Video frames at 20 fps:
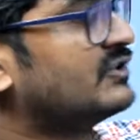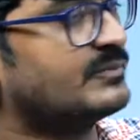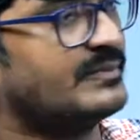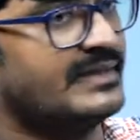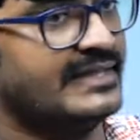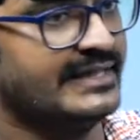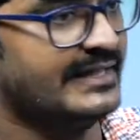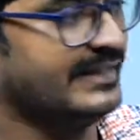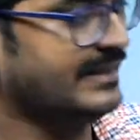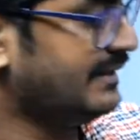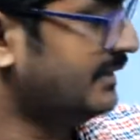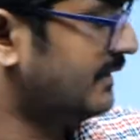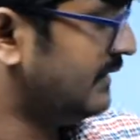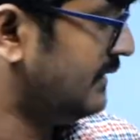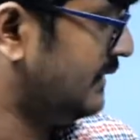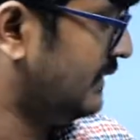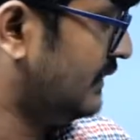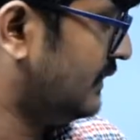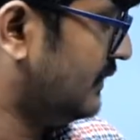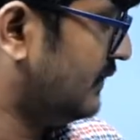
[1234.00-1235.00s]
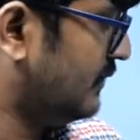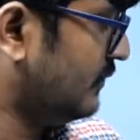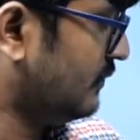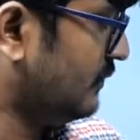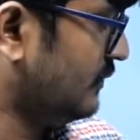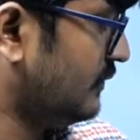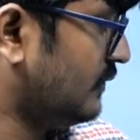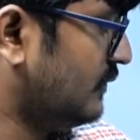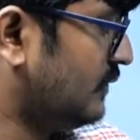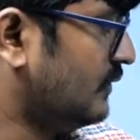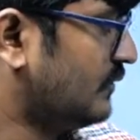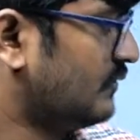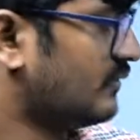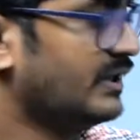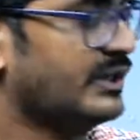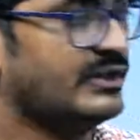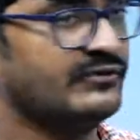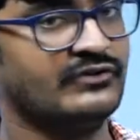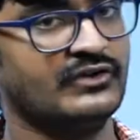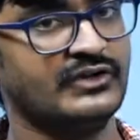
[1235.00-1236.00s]
my eye to
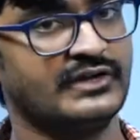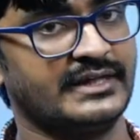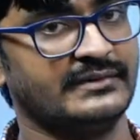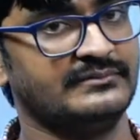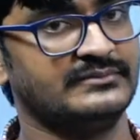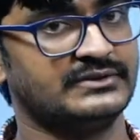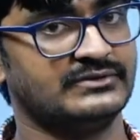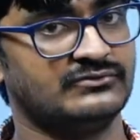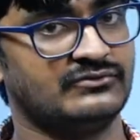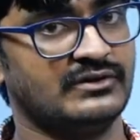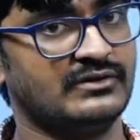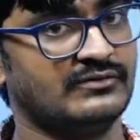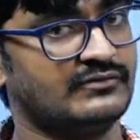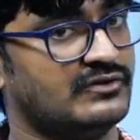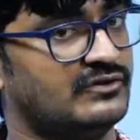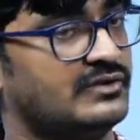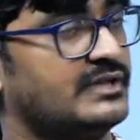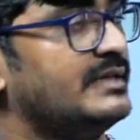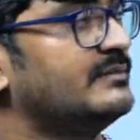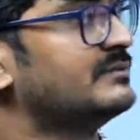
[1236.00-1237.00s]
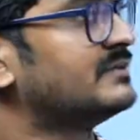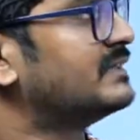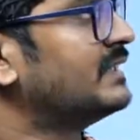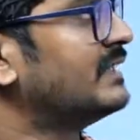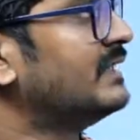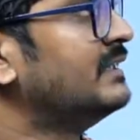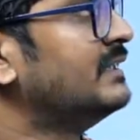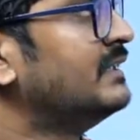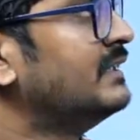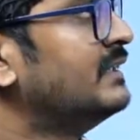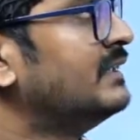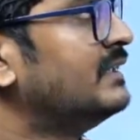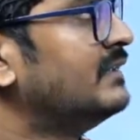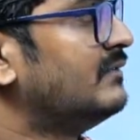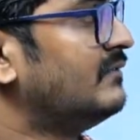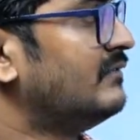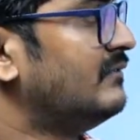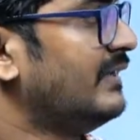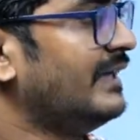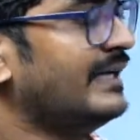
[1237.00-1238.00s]
24 times. 24 times the
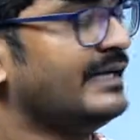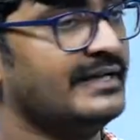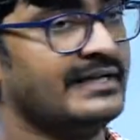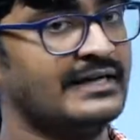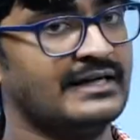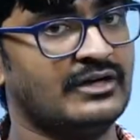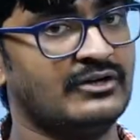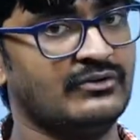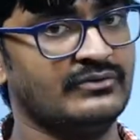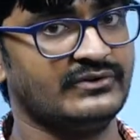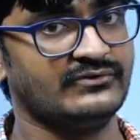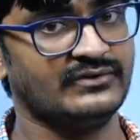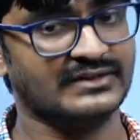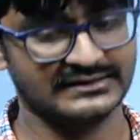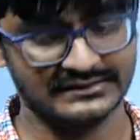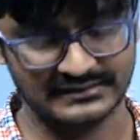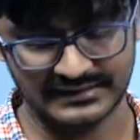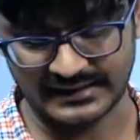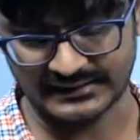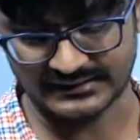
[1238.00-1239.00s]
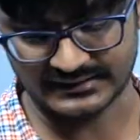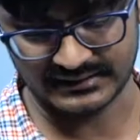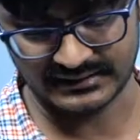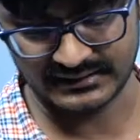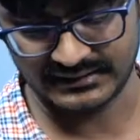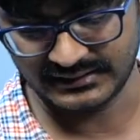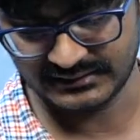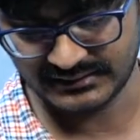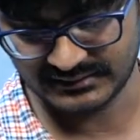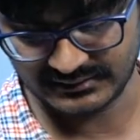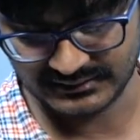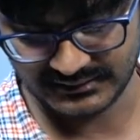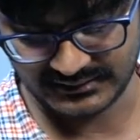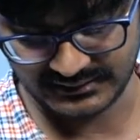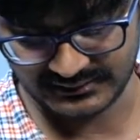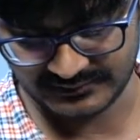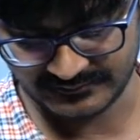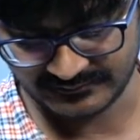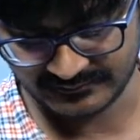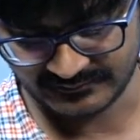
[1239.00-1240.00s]
way how it works naturally, right?
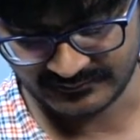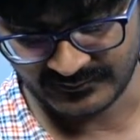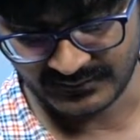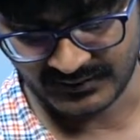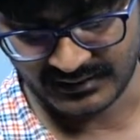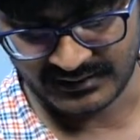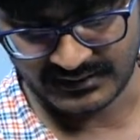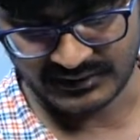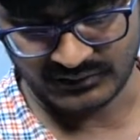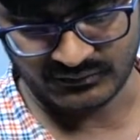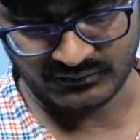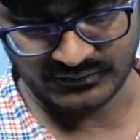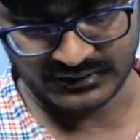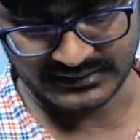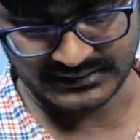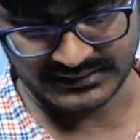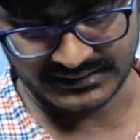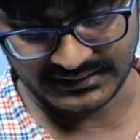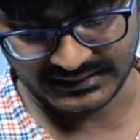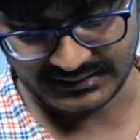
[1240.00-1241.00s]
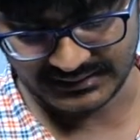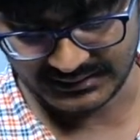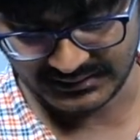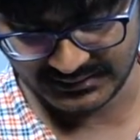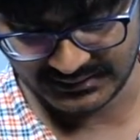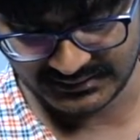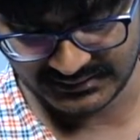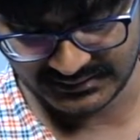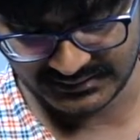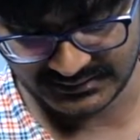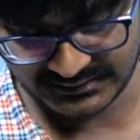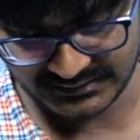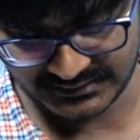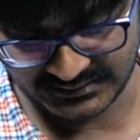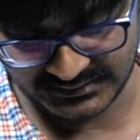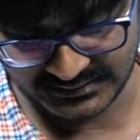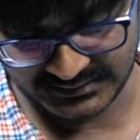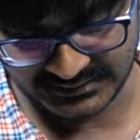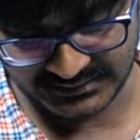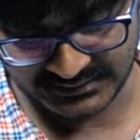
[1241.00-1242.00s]
Now we'll see.
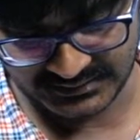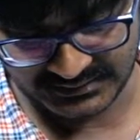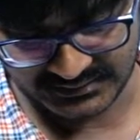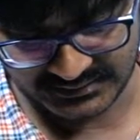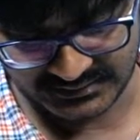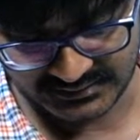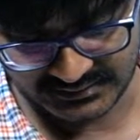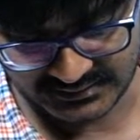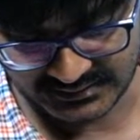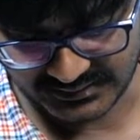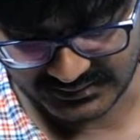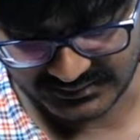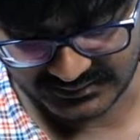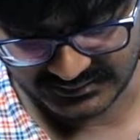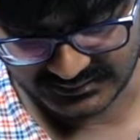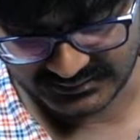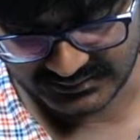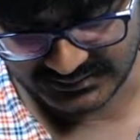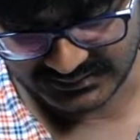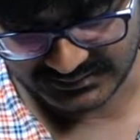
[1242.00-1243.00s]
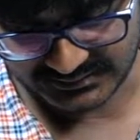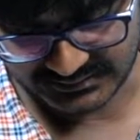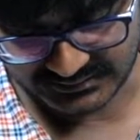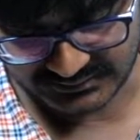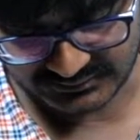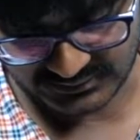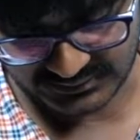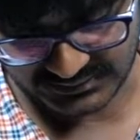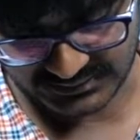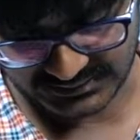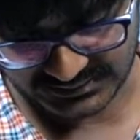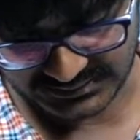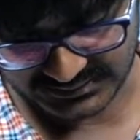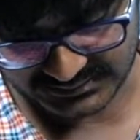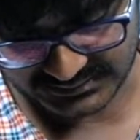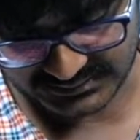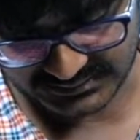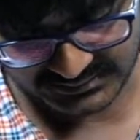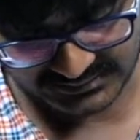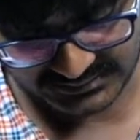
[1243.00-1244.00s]
Okay, I think that's all they are
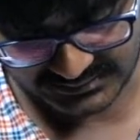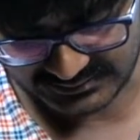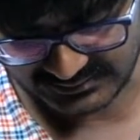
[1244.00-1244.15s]
asking. Yeah.